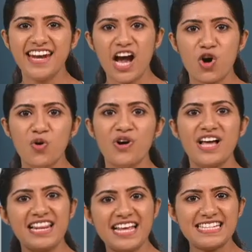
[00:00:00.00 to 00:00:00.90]
Now,
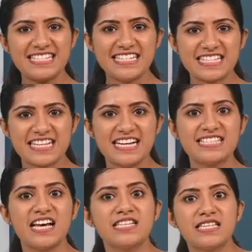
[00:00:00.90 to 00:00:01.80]
let's discuss
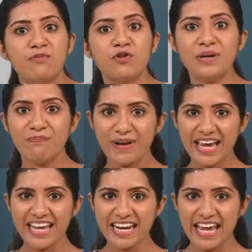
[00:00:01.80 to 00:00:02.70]
some of the
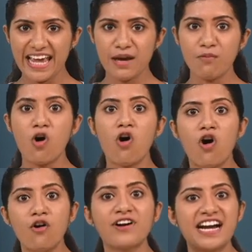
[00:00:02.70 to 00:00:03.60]
main aim
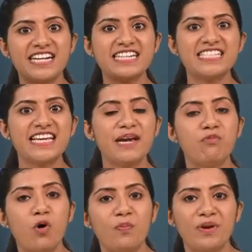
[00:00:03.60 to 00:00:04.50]
of conducting a
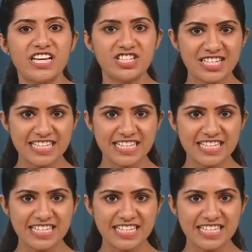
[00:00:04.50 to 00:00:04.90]
population